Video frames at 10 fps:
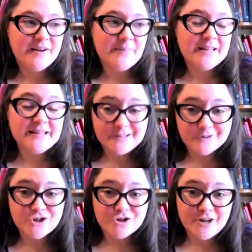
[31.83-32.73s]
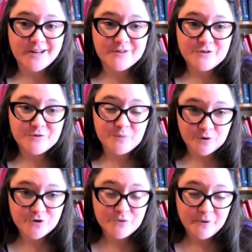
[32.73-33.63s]
literature and
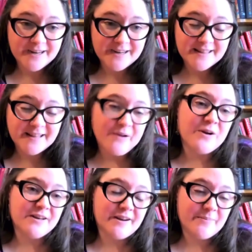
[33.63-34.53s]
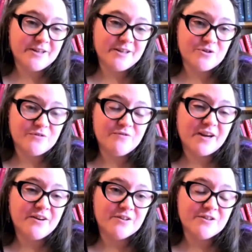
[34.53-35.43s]
poetry writing, and then I went and got a Master of
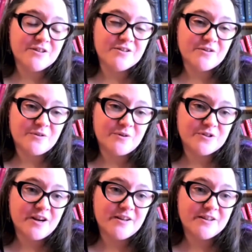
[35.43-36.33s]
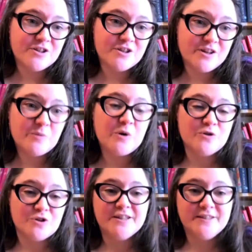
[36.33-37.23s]
Fine Arts at Sarah Lawrence College in
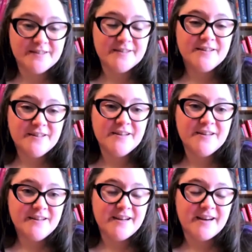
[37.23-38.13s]
poetry, and I